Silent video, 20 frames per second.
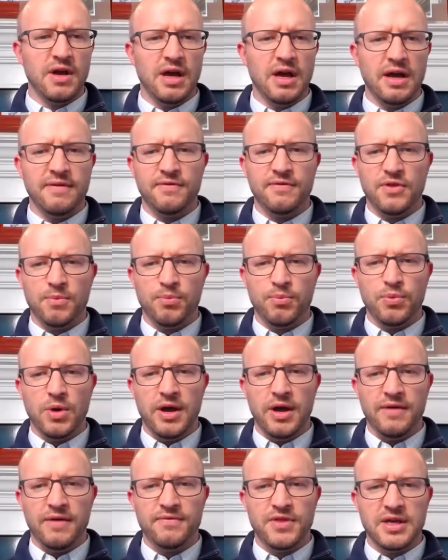
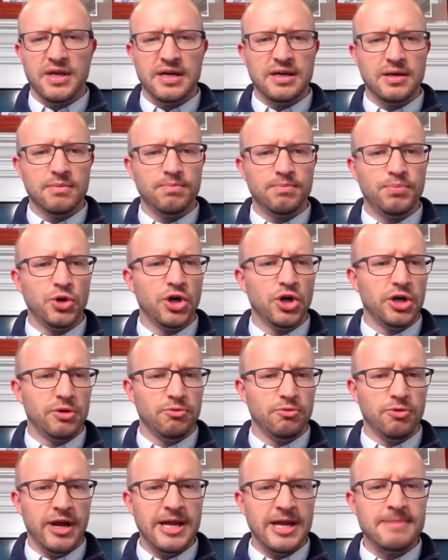the book,
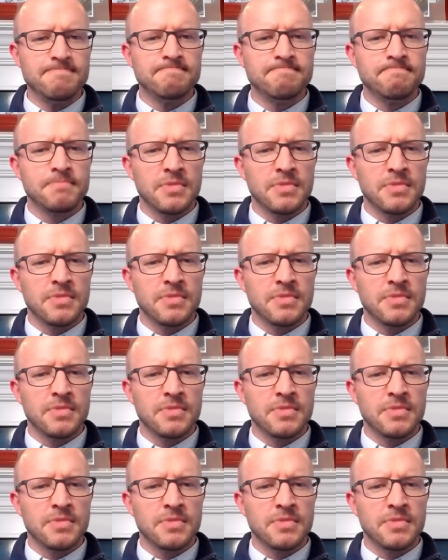right?